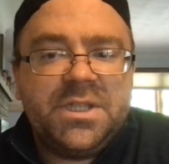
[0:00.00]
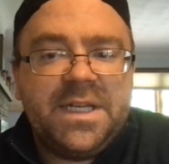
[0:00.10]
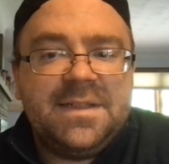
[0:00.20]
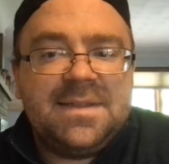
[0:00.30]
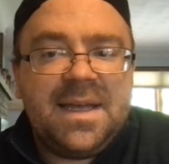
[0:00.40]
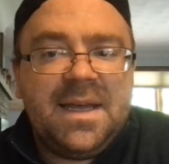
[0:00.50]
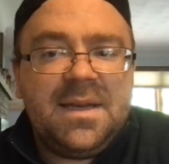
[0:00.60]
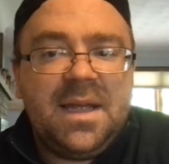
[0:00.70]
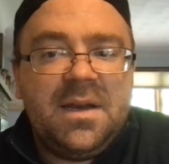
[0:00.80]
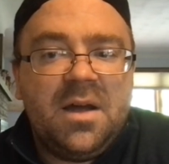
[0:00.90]
his
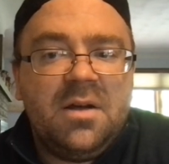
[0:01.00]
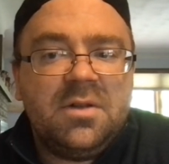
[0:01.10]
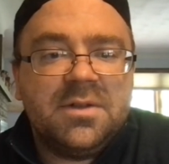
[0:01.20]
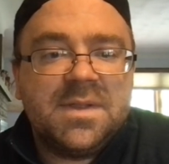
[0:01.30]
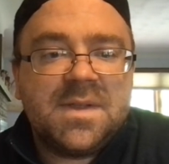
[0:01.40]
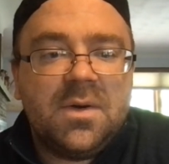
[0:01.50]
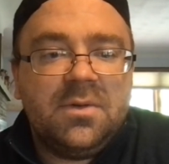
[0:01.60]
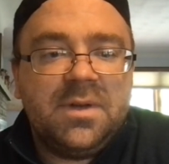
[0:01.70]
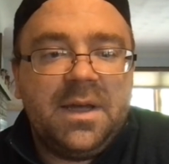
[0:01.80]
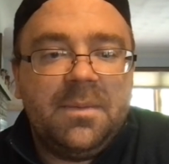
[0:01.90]
aunt and uncle
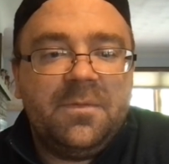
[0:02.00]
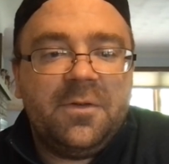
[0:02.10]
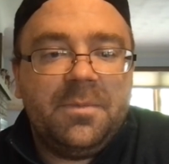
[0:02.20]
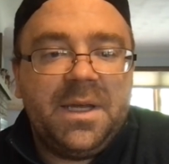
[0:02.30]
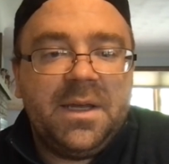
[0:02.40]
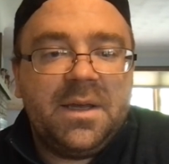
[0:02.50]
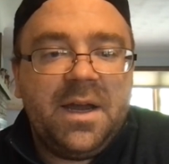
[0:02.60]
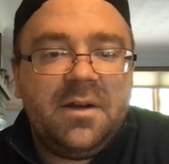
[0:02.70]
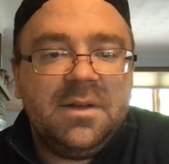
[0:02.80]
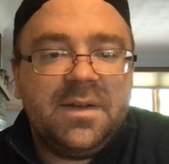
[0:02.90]
scold him for being
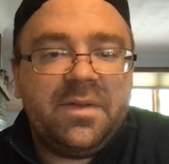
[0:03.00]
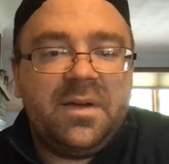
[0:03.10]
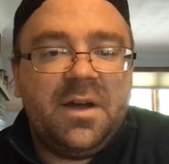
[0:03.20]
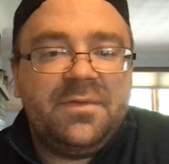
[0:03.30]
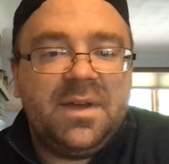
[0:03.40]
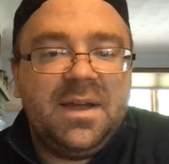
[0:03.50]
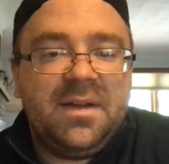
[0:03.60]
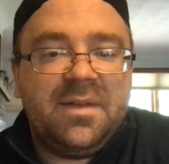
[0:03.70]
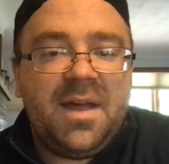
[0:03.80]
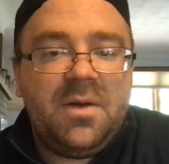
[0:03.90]
careless enough to get
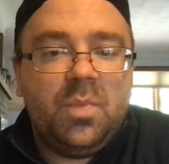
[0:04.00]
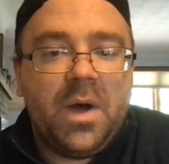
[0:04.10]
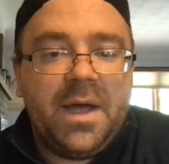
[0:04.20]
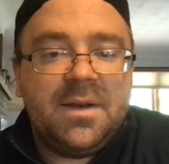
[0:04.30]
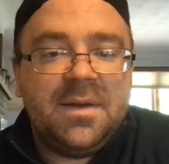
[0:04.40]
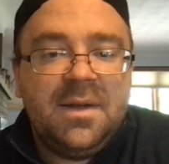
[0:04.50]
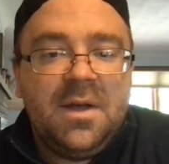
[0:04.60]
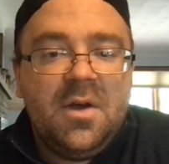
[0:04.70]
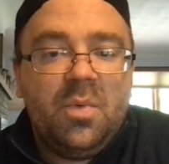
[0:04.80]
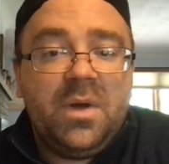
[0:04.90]
his head wet
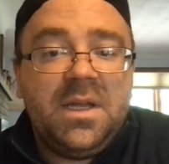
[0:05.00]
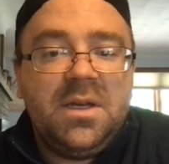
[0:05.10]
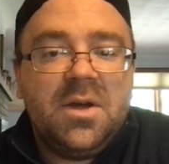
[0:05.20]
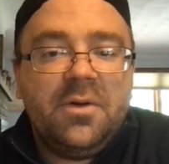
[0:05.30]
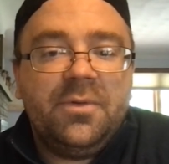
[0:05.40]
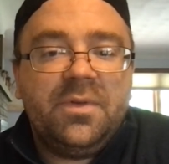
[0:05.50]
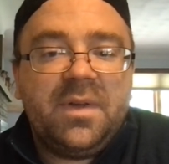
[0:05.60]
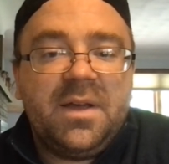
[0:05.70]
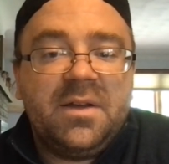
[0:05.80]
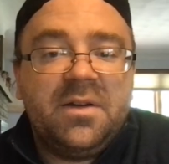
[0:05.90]
when he knows
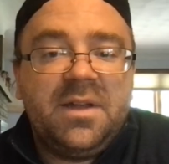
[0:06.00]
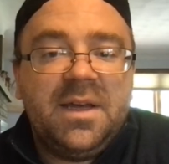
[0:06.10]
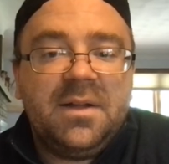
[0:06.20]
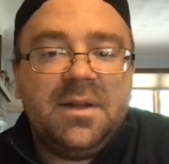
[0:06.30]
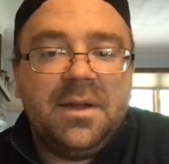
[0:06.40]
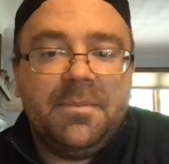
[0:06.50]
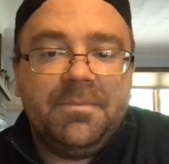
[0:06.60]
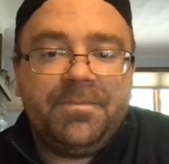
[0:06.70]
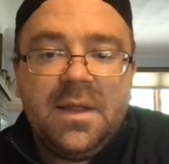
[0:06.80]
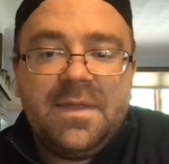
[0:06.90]
it could kill
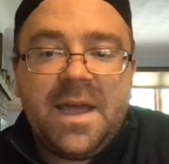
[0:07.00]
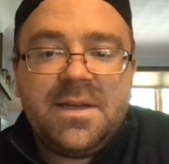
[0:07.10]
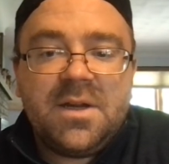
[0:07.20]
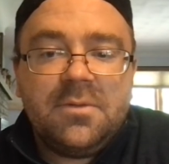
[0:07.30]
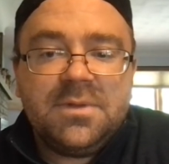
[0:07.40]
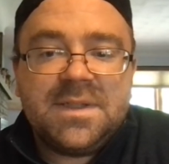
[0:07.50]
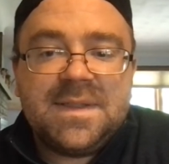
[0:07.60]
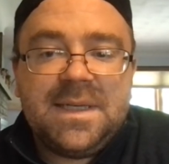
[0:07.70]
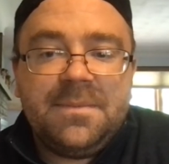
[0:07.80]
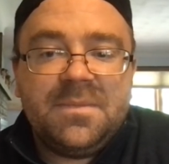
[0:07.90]
him. They don't
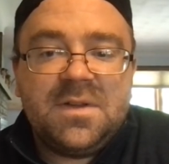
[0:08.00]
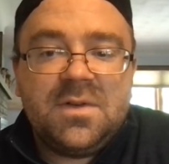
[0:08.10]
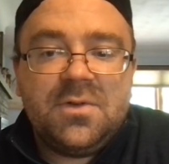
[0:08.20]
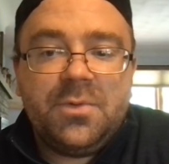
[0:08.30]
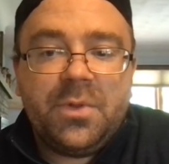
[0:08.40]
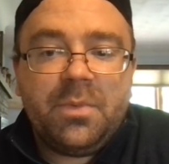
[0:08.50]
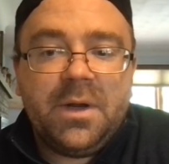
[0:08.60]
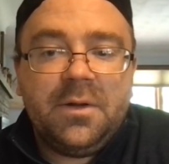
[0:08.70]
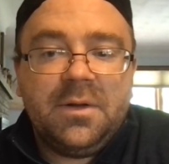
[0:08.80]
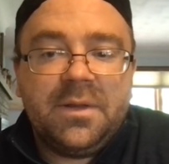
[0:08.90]
seem too
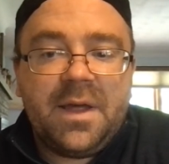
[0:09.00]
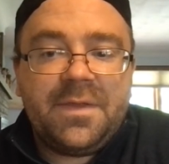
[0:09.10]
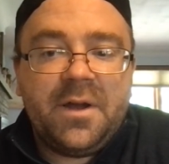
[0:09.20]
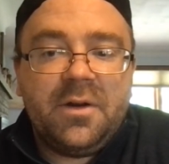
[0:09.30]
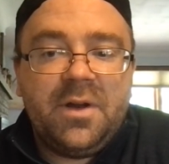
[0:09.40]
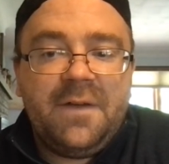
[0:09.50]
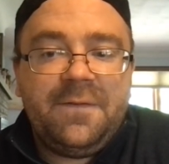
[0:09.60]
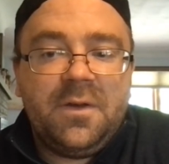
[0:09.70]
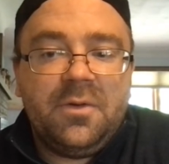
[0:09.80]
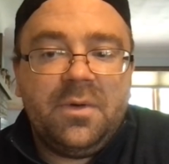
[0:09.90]
thrilled that their
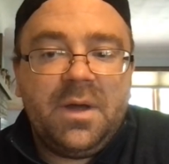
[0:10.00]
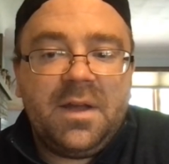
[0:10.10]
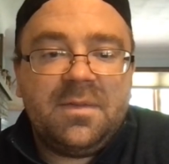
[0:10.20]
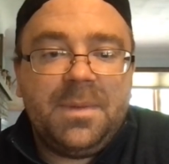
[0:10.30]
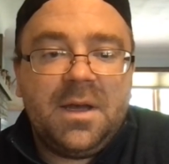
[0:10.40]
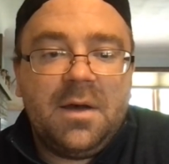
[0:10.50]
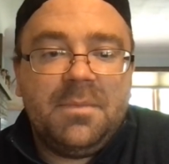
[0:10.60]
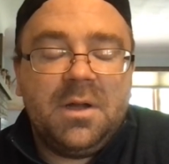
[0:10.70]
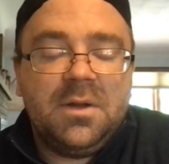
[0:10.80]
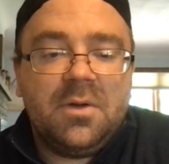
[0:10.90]
nephew has
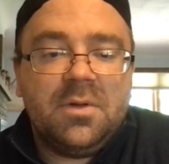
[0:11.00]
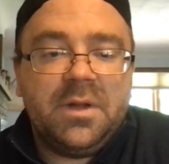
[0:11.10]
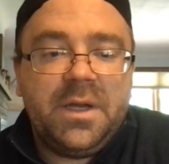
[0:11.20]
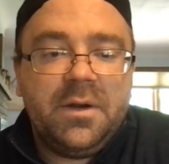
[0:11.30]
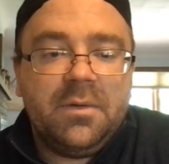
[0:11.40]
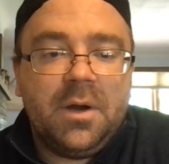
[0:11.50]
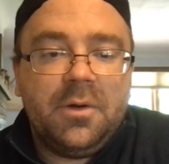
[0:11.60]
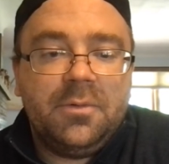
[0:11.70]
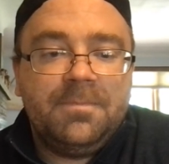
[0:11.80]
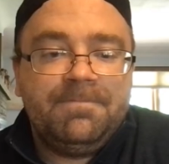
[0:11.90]
become a local
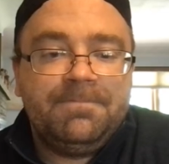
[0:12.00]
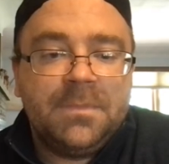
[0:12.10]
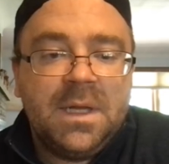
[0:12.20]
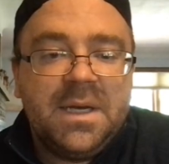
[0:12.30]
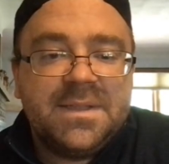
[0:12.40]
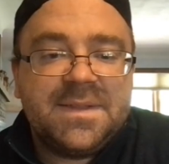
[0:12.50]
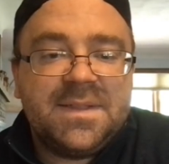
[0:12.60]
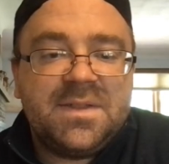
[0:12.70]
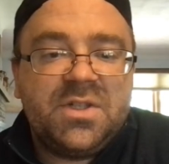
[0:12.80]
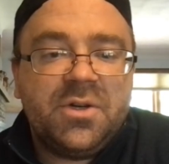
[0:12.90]
hero.
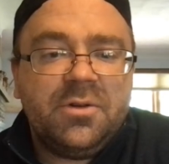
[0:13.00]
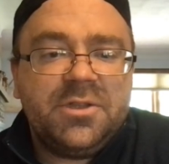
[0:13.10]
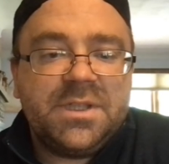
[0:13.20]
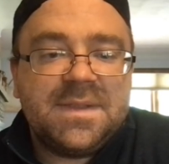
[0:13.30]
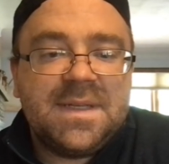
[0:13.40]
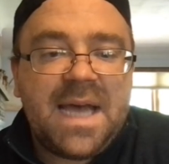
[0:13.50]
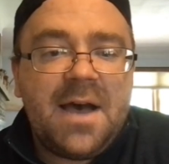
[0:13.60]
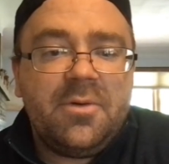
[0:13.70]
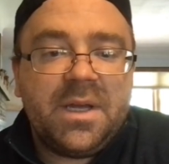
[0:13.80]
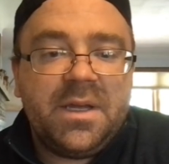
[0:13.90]
Since George is
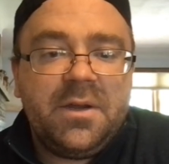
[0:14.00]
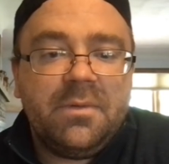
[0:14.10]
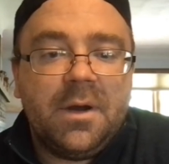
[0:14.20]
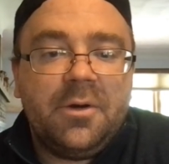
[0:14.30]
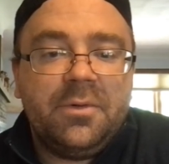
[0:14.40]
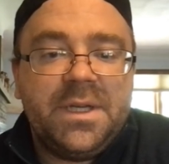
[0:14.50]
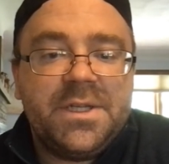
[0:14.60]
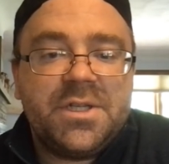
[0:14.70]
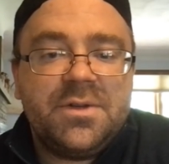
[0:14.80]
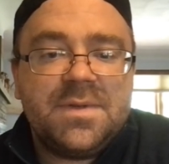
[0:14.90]
now a hero, he
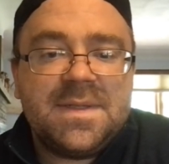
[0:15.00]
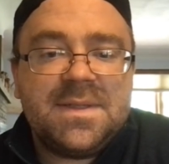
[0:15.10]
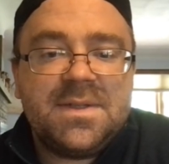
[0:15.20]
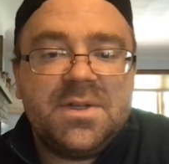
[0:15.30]
chooses to